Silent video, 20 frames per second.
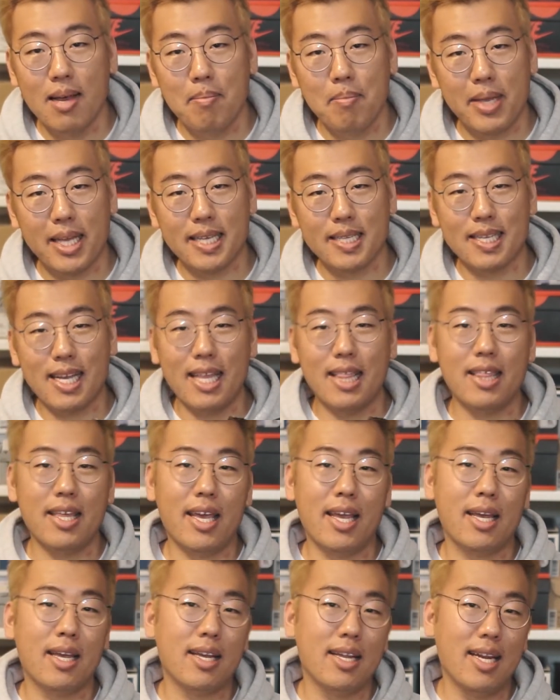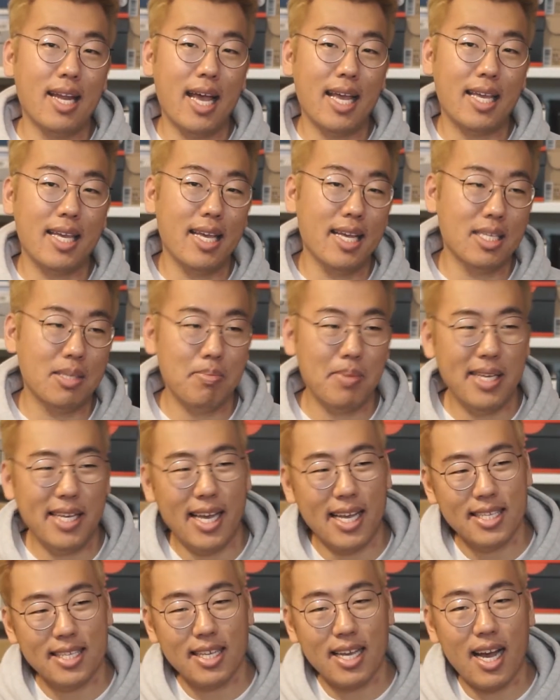because I think Nike SB
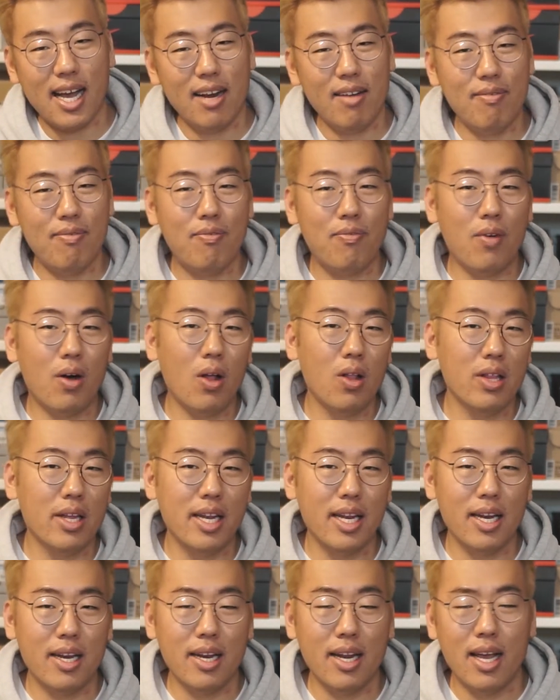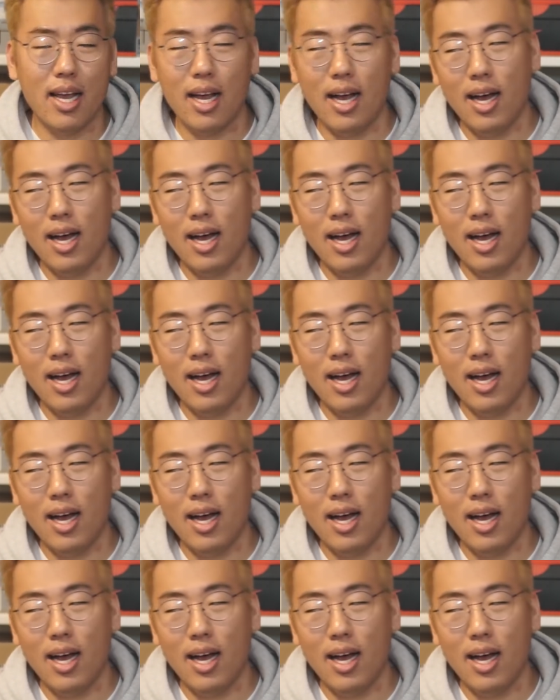has kind of fallen